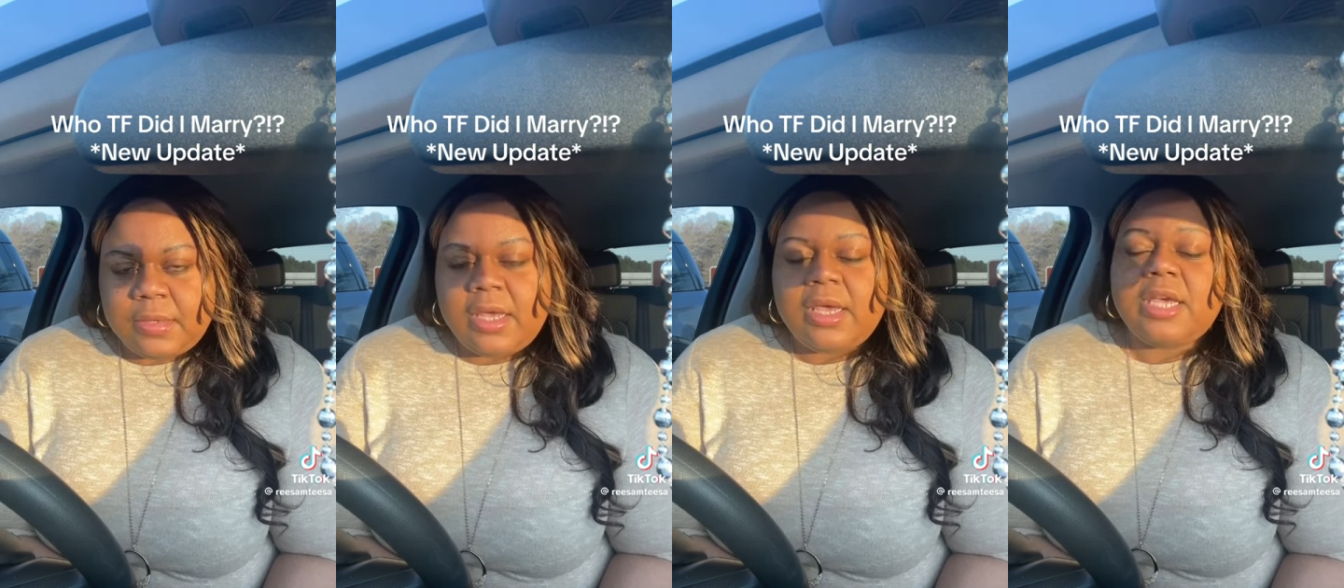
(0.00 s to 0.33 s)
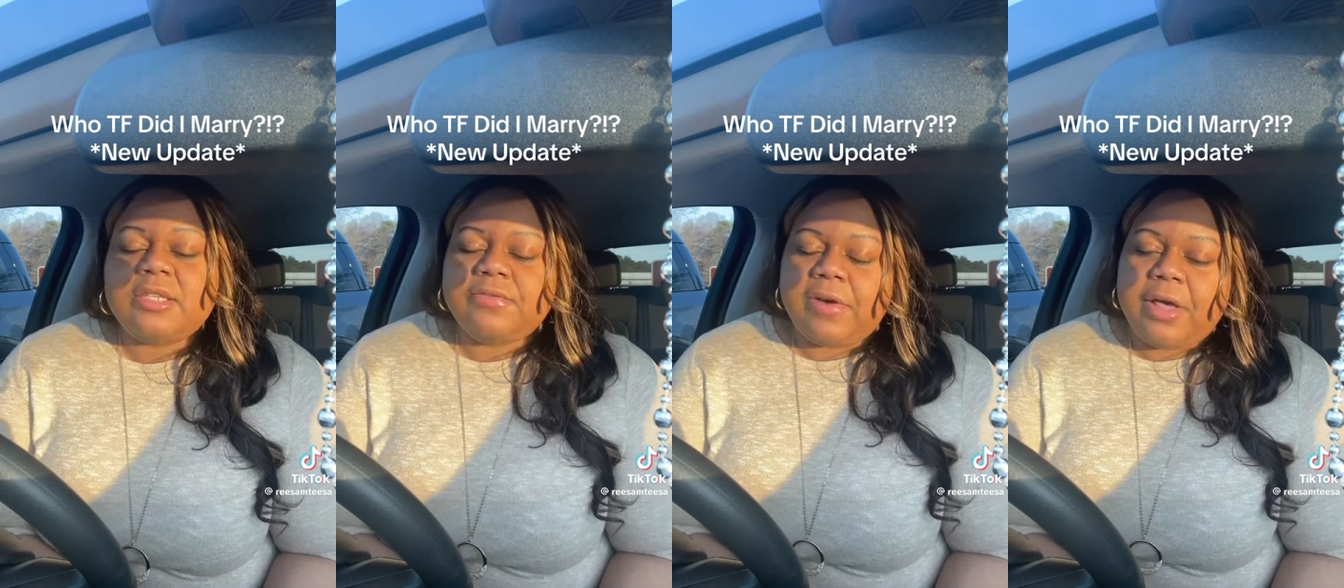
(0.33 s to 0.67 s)

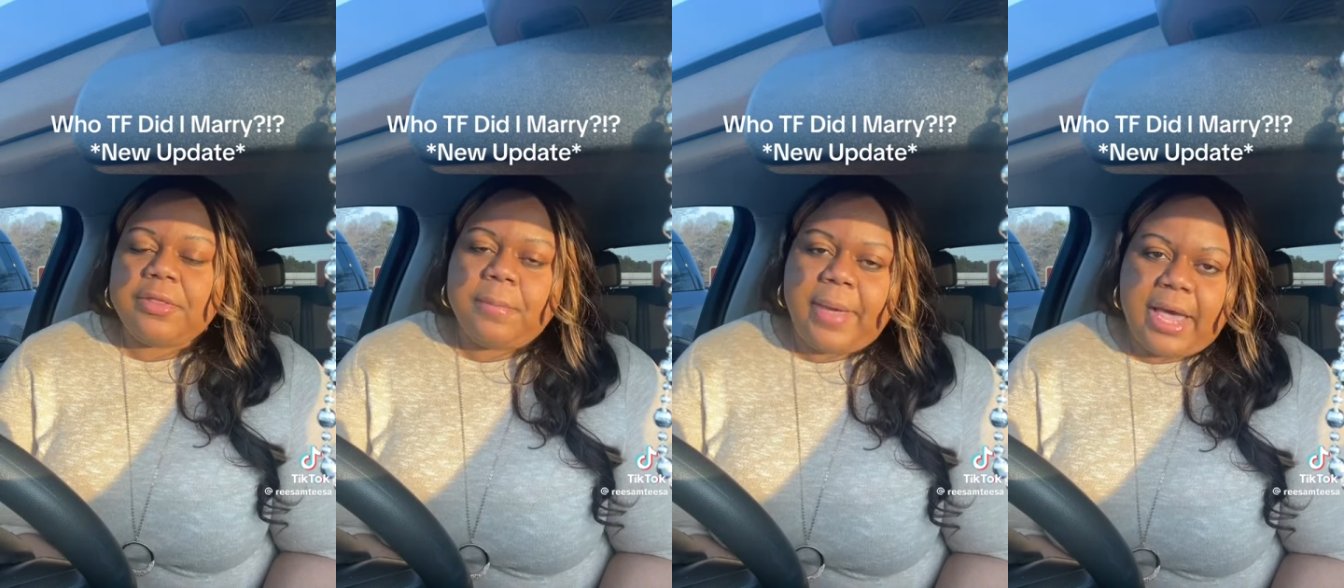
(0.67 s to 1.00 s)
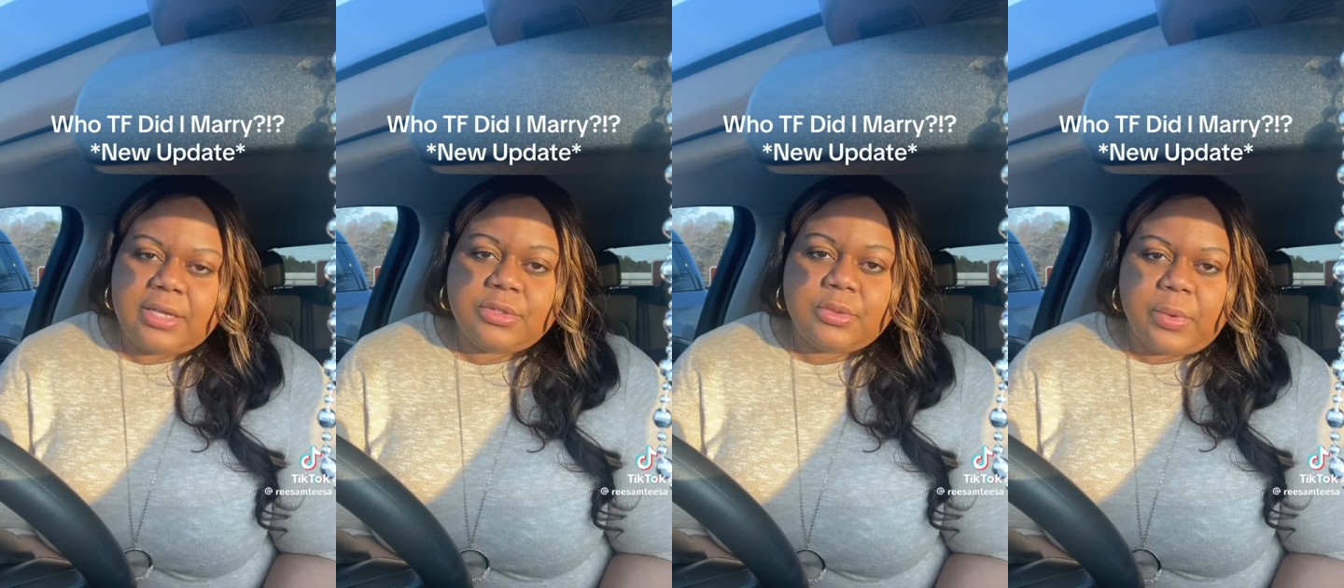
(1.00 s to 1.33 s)
His father
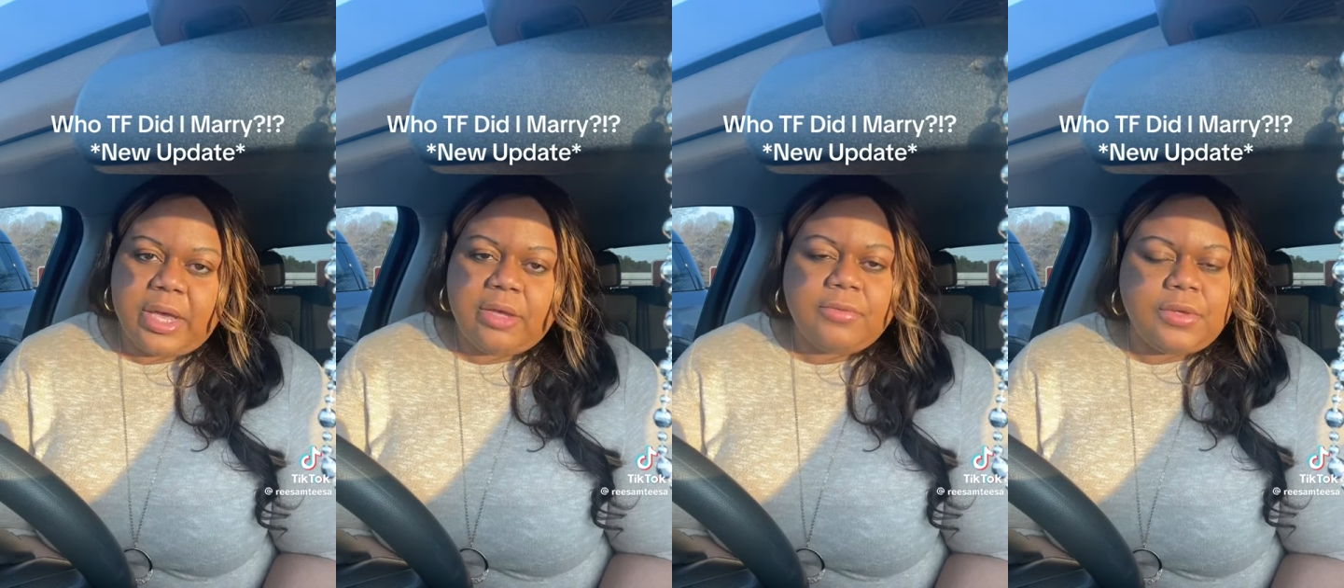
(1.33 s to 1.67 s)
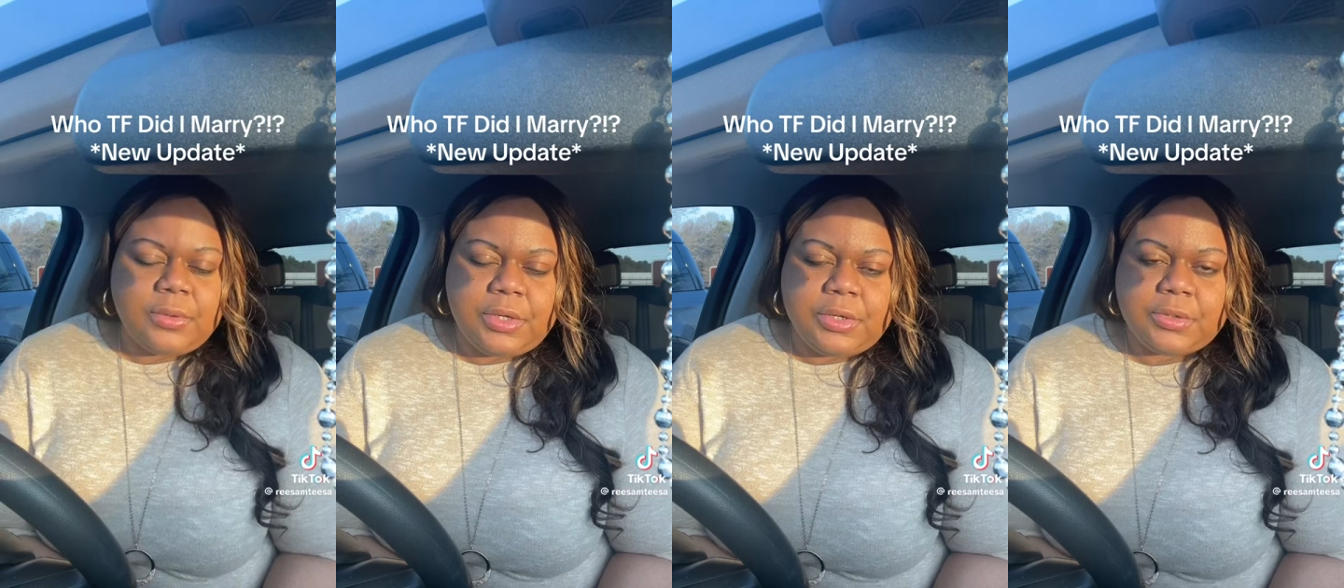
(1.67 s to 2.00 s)
passed away a few
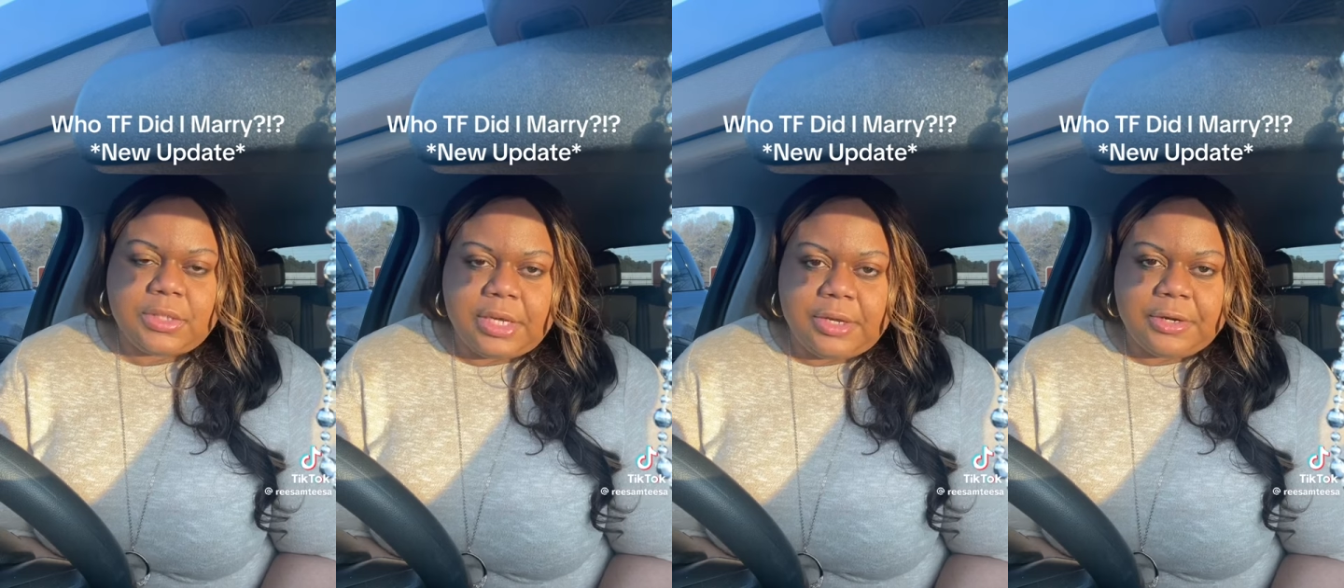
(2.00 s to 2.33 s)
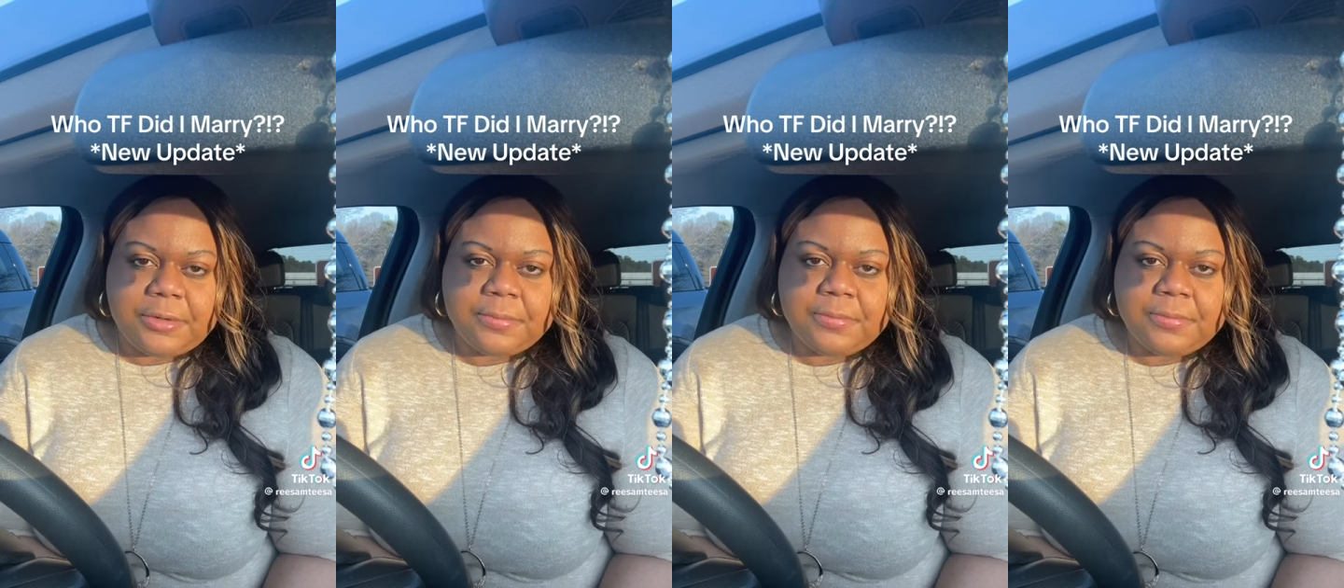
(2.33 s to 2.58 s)
years later.